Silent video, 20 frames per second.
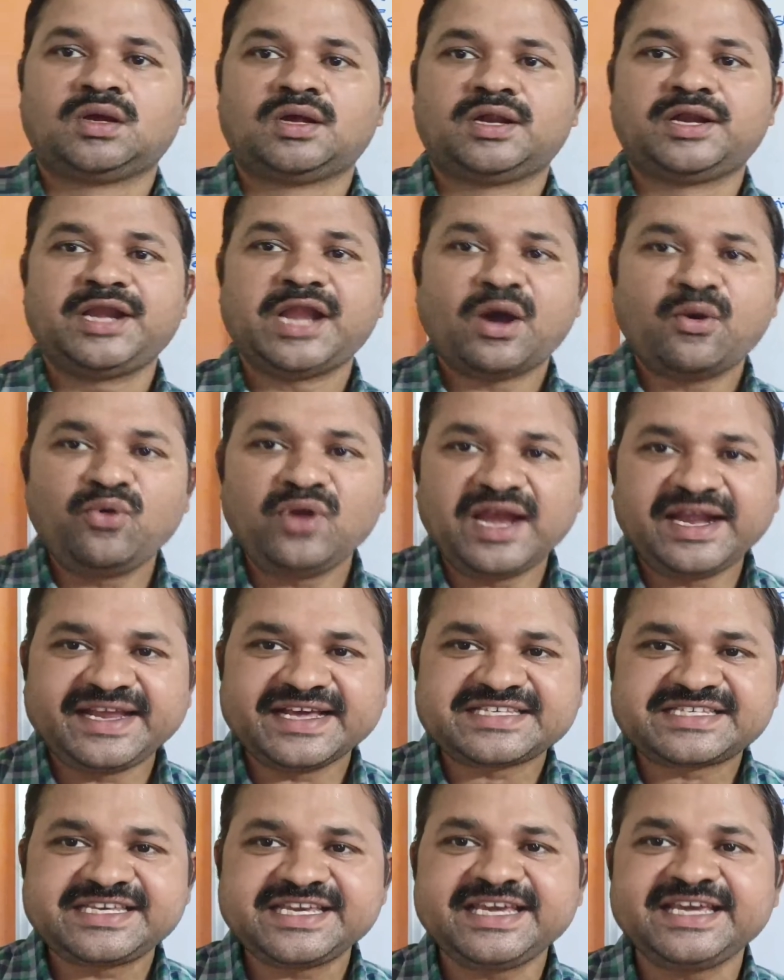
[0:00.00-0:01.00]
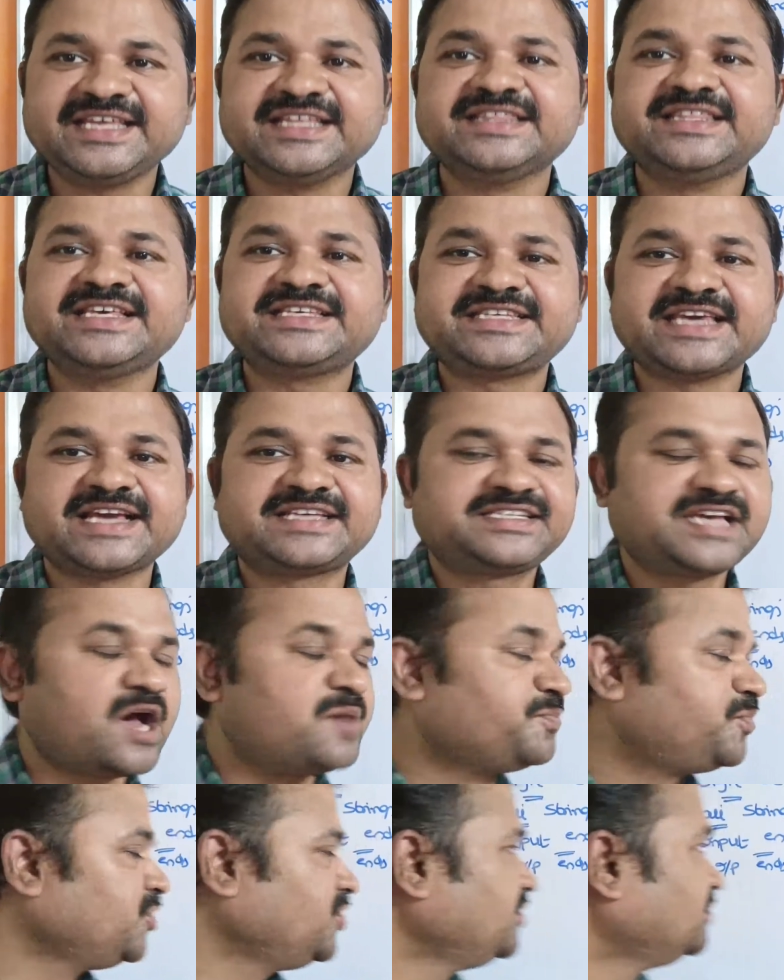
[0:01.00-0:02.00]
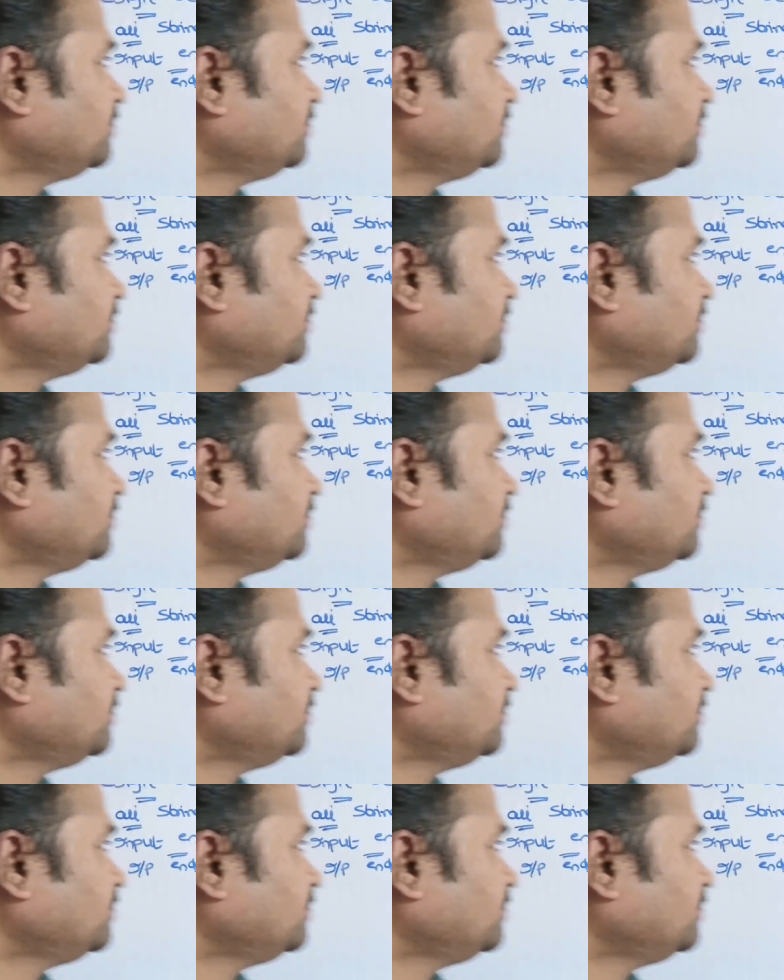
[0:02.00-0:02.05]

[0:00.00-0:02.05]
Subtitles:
Now let us see this example.